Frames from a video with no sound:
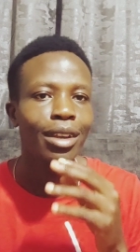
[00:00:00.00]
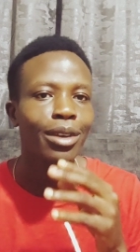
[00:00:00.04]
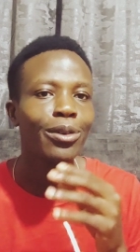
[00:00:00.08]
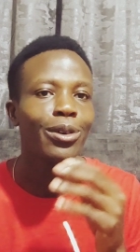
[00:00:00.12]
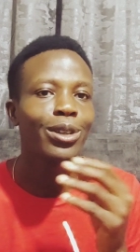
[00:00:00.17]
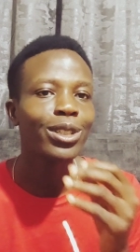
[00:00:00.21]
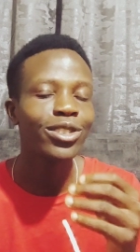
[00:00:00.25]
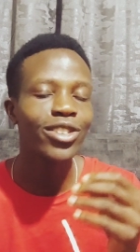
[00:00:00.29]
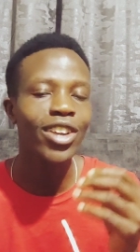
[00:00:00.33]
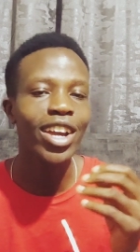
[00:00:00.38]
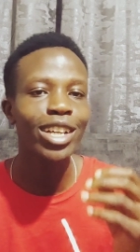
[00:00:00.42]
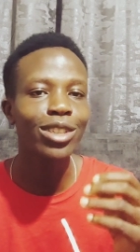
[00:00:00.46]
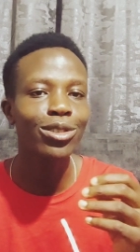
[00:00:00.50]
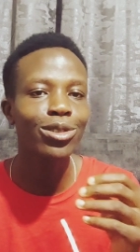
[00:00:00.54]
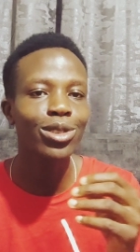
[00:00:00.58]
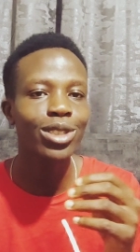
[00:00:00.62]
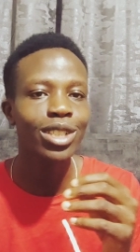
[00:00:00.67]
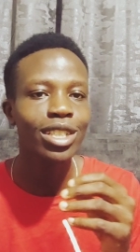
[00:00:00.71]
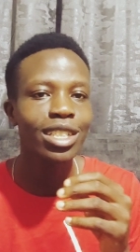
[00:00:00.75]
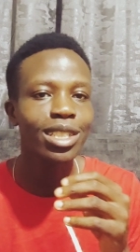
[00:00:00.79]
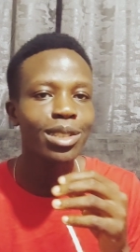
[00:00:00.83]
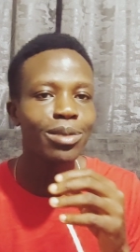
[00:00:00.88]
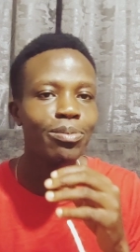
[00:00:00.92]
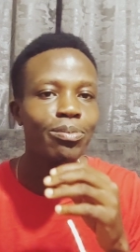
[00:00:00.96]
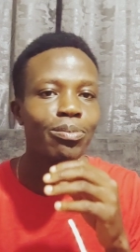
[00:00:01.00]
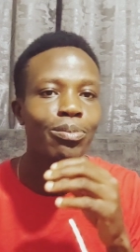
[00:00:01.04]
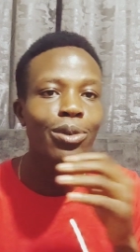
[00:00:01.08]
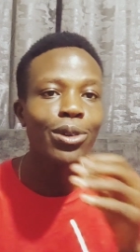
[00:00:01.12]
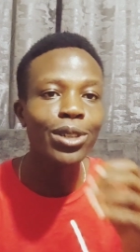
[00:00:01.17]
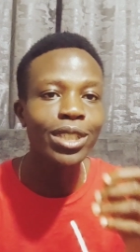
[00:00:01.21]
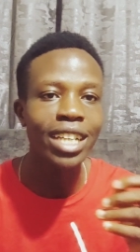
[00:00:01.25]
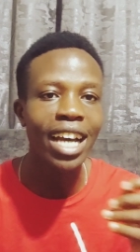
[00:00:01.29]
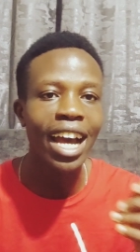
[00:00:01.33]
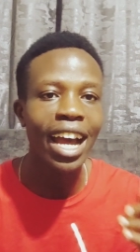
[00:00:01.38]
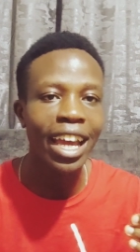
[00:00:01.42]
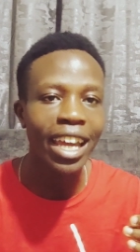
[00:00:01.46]
he was trying to just
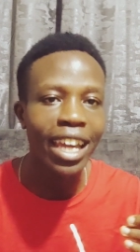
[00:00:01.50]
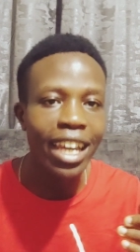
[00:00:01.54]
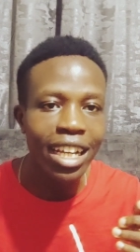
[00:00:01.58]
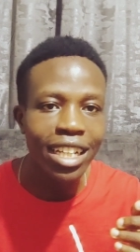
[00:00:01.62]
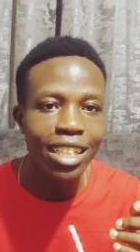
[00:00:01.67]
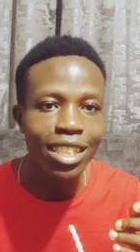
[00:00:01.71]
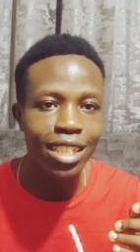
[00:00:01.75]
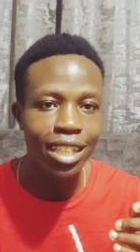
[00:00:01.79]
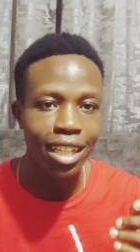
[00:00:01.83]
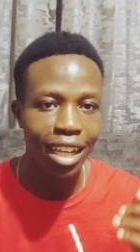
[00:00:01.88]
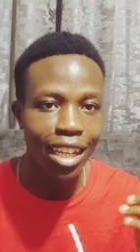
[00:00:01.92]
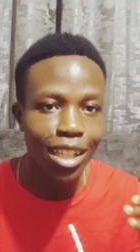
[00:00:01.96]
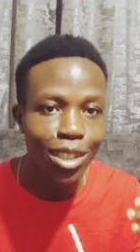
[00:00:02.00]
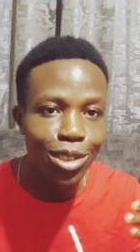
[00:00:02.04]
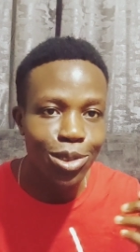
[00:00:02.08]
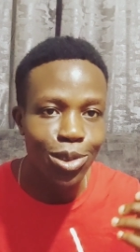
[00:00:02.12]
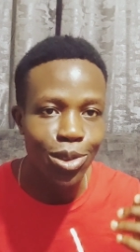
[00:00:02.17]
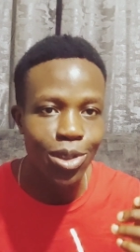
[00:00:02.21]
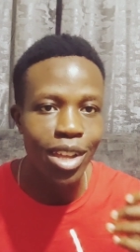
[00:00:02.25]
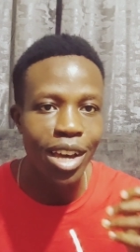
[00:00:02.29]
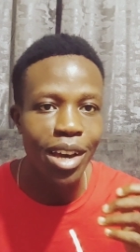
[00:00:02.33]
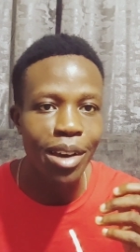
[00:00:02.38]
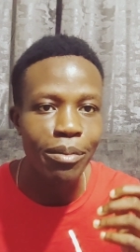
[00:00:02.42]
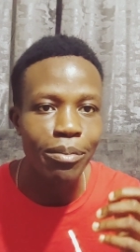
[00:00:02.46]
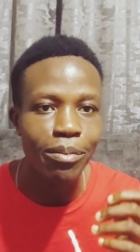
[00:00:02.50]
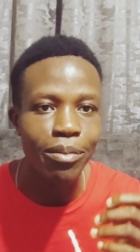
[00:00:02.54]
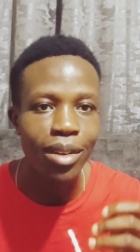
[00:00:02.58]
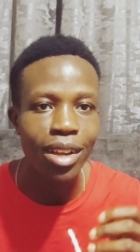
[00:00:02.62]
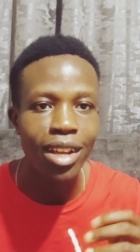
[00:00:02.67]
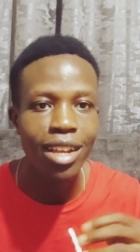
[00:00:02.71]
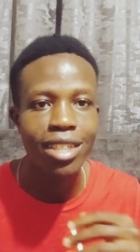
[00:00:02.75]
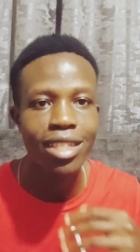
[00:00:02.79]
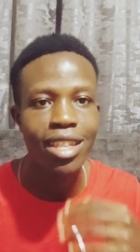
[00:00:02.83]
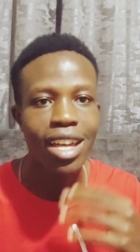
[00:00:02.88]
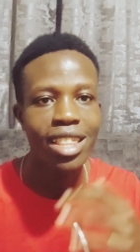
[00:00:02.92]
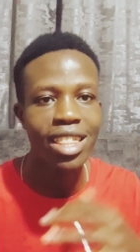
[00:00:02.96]
put a hint into
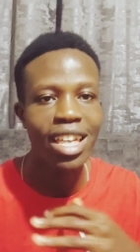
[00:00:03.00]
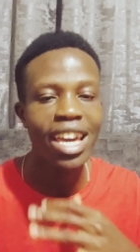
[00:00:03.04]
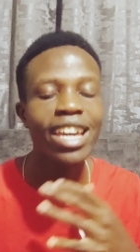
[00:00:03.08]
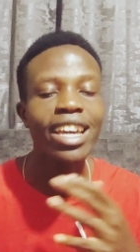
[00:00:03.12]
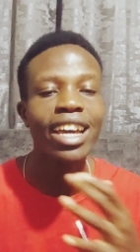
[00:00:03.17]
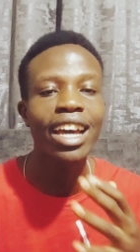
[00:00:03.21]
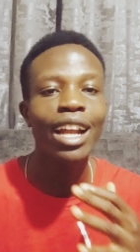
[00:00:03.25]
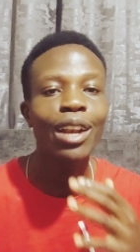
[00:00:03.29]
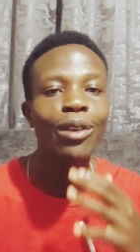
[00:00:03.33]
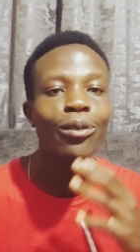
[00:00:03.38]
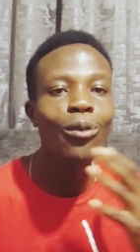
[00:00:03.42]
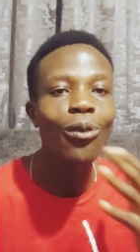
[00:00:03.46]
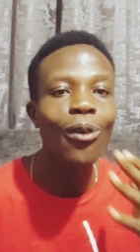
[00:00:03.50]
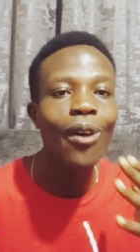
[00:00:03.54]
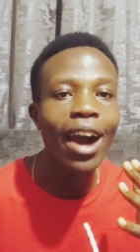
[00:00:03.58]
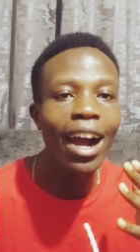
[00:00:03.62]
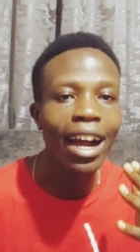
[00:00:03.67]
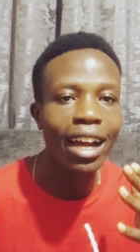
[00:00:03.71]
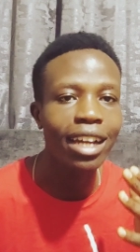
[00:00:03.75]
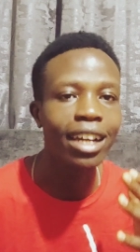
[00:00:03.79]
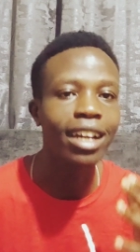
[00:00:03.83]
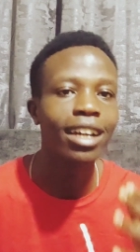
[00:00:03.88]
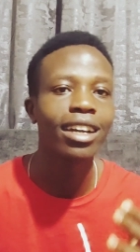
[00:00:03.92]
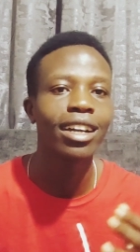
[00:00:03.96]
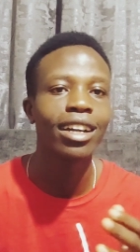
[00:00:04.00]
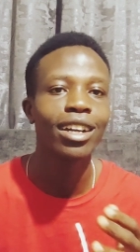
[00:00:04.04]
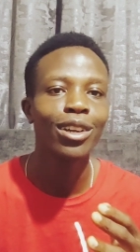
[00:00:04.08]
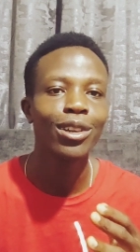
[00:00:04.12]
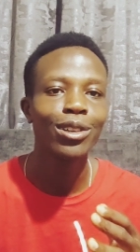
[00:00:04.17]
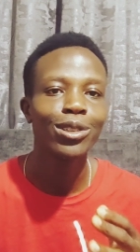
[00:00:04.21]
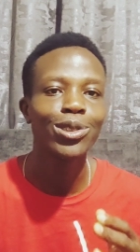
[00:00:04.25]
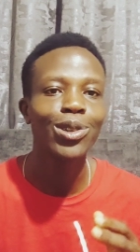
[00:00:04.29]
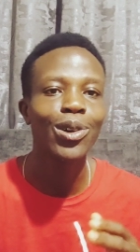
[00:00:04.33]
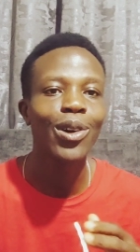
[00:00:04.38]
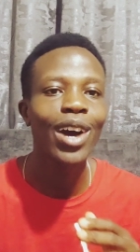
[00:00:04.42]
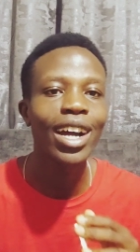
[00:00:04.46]
them that they can work
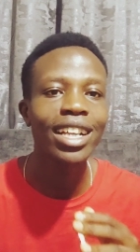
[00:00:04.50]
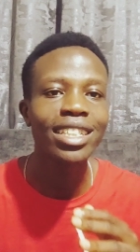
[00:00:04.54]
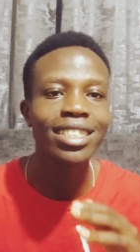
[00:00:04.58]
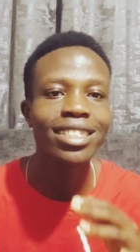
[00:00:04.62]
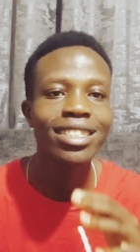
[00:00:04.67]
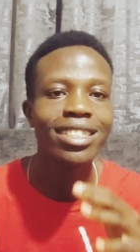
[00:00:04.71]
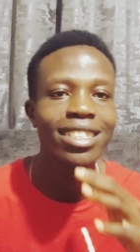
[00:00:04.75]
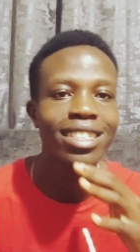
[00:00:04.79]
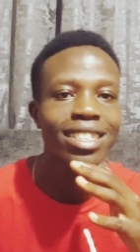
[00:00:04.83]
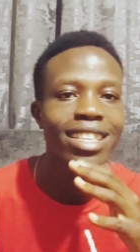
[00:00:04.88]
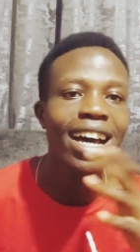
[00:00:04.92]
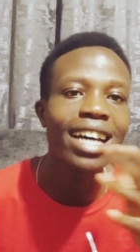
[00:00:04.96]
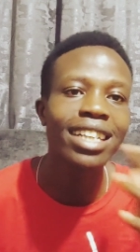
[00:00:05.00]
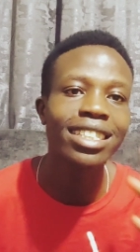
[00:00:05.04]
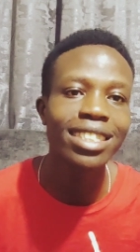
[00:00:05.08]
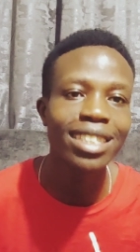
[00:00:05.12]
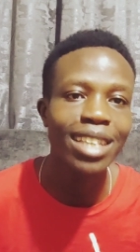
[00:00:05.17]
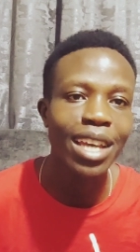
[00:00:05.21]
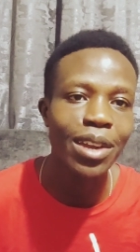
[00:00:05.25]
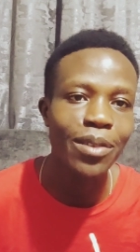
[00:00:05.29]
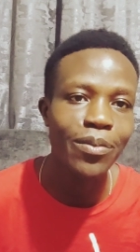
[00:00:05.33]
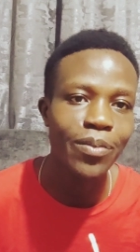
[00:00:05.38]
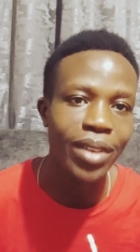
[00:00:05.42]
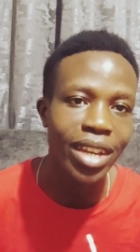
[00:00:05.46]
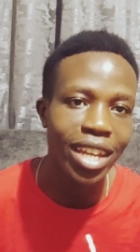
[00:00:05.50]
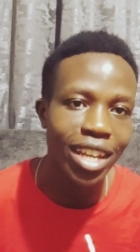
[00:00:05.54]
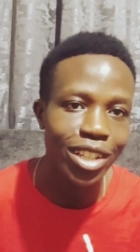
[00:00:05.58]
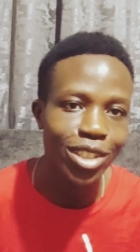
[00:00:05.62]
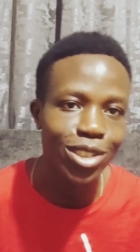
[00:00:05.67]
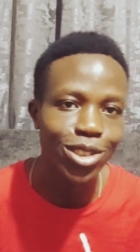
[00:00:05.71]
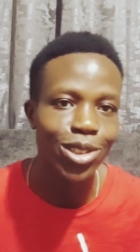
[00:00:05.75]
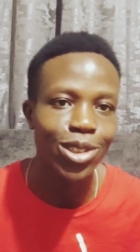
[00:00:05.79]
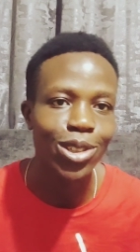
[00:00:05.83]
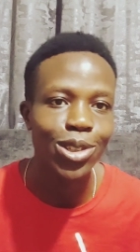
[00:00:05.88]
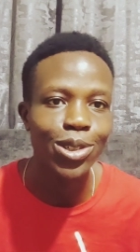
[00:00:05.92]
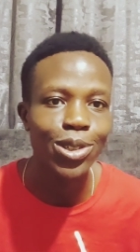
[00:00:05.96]
towards that same
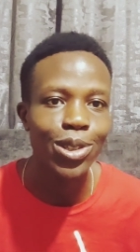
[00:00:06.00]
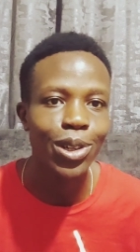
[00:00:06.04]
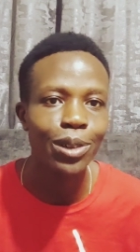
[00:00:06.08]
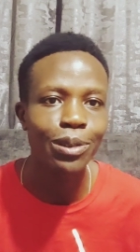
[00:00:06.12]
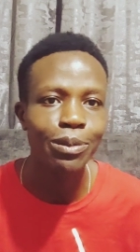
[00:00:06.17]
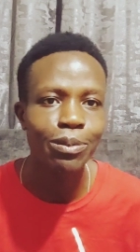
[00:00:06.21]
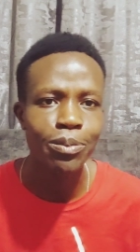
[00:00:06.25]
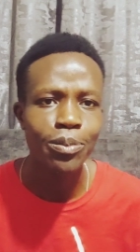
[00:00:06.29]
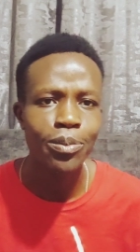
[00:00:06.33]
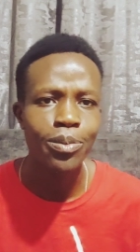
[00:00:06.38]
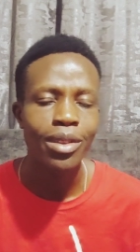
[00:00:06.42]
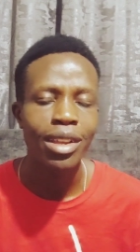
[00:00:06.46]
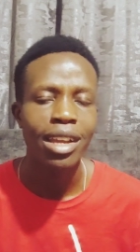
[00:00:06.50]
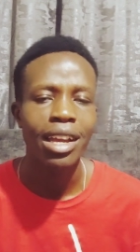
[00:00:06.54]
issue, you know.